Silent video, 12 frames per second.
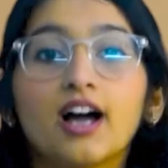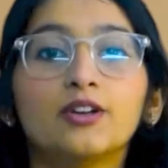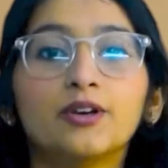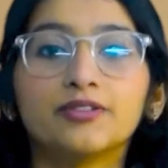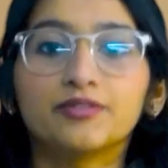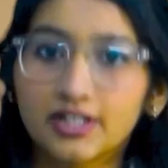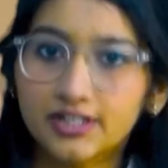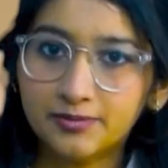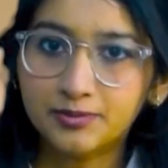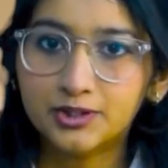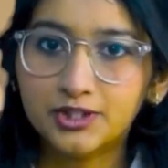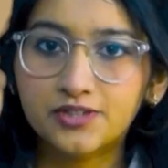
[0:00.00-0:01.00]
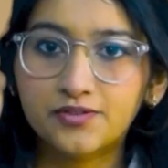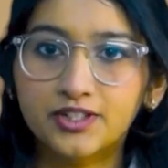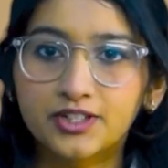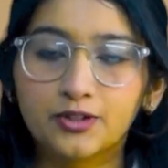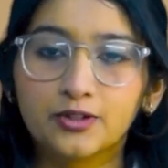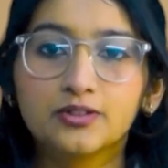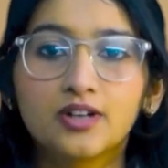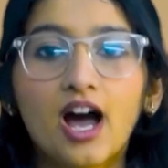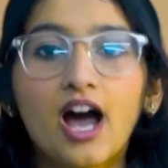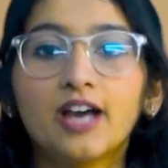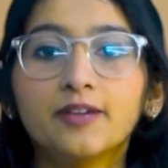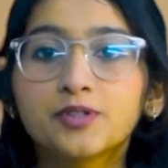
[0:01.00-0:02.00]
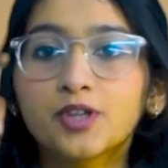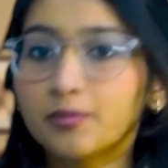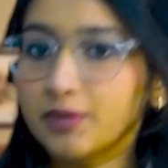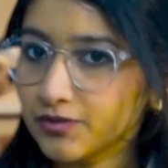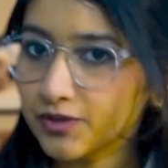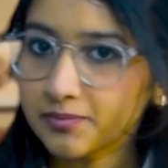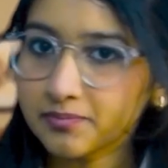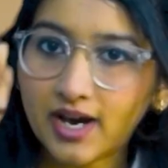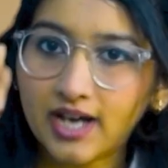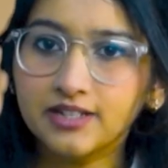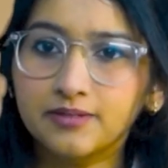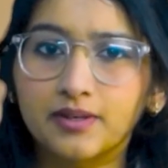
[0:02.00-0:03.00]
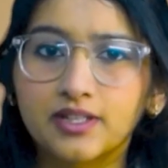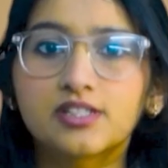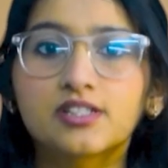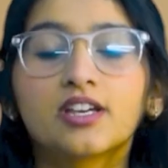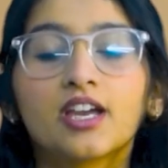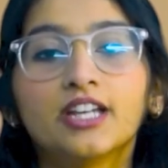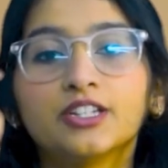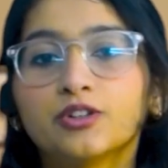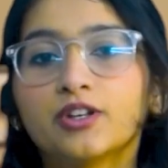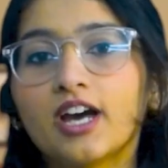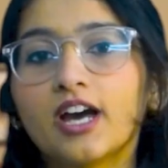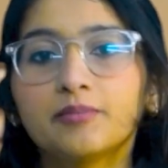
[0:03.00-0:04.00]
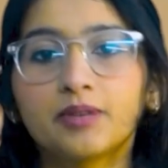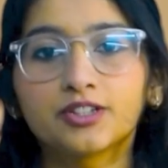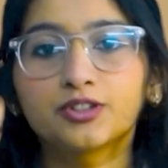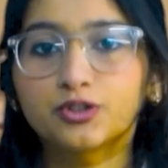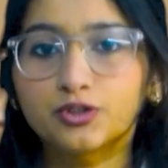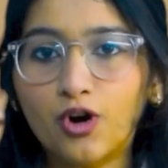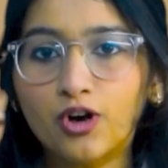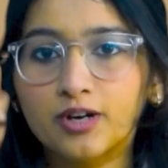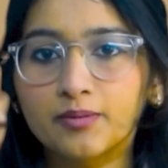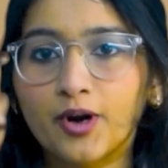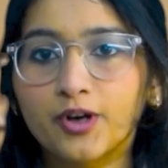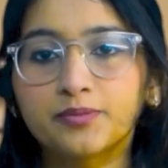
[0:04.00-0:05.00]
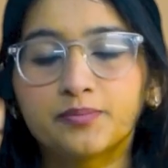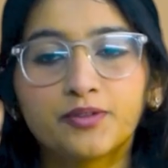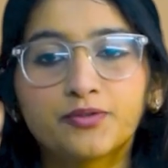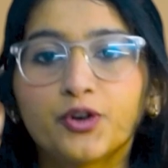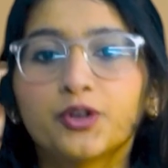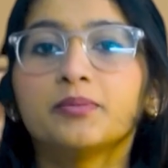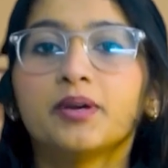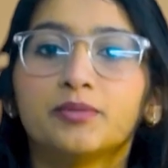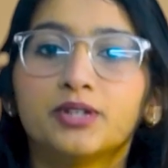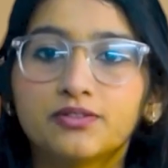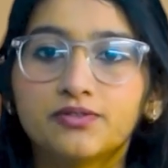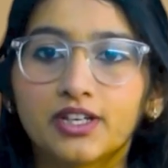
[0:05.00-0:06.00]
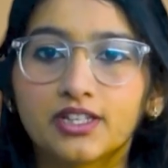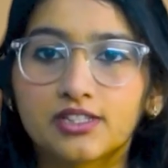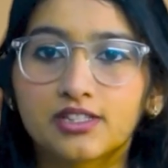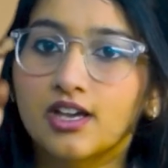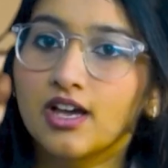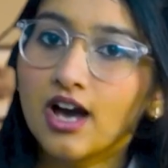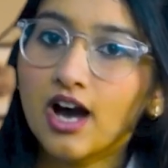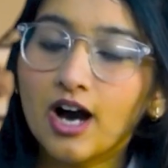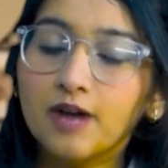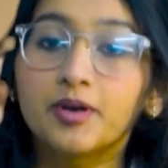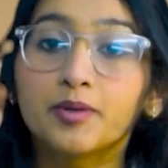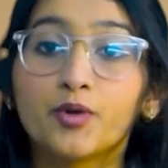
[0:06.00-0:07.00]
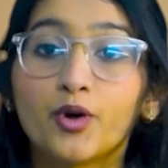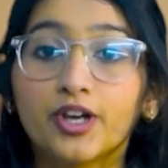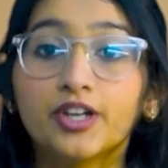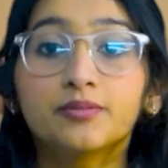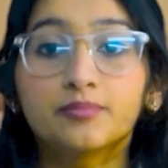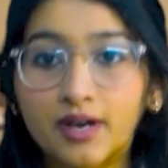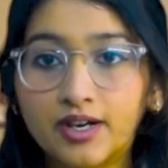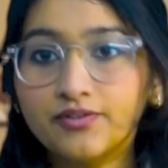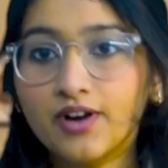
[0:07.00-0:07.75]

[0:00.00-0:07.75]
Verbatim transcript: Hello and welcome to this video. I am Soumya from Bar and Bench and today I am here to talk about Before Memory Fades, a memoir by